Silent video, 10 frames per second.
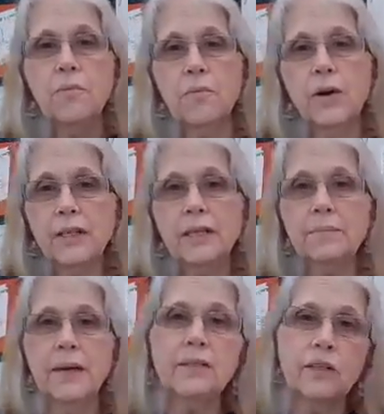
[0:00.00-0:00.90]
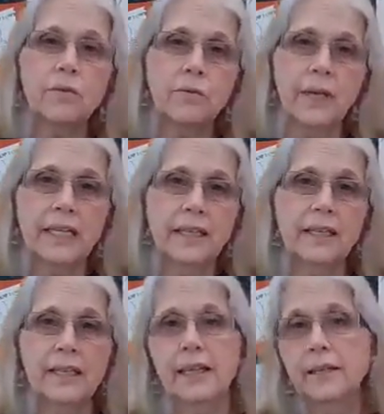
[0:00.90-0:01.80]
morning bells are
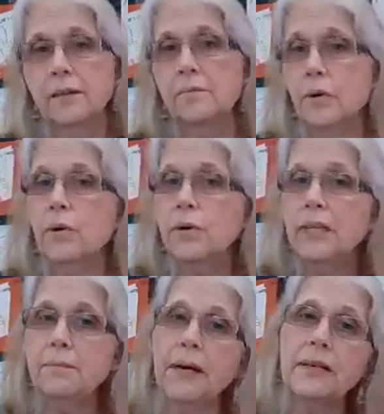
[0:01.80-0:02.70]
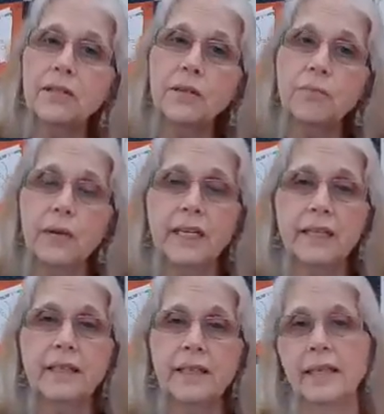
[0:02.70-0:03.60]
ringing, morning bells are
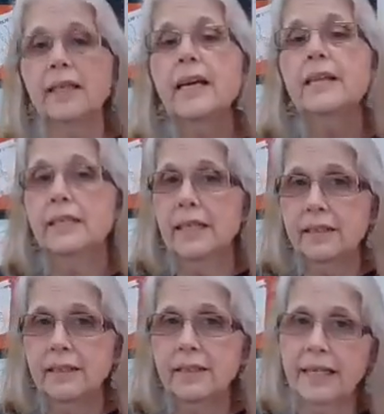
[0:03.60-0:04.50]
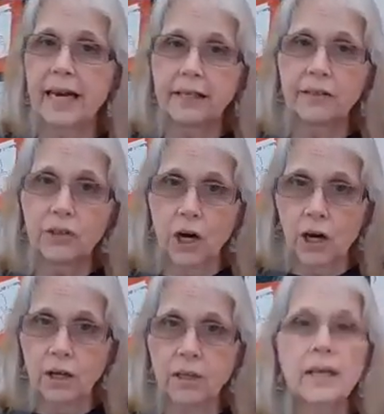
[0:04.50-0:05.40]
ringing. Ding, dang,
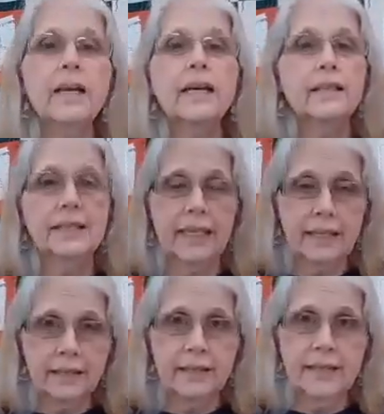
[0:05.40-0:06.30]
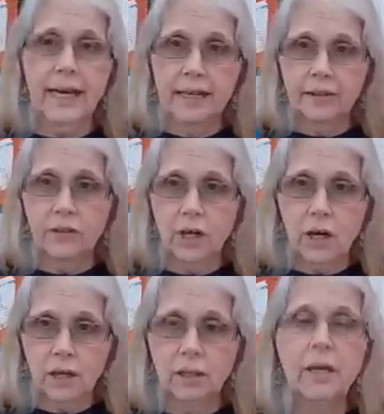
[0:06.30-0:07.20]
dong, ding, dang,
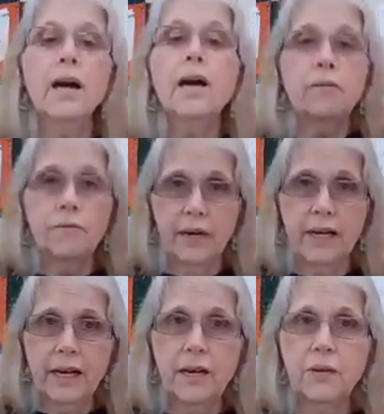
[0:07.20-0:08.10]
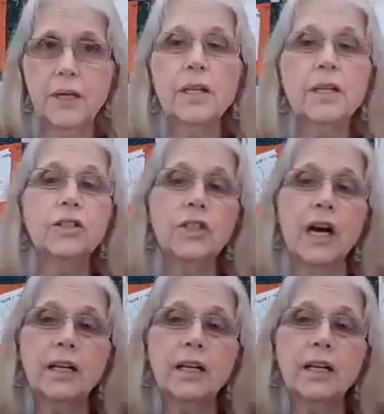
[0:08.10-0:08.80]
dong. Frère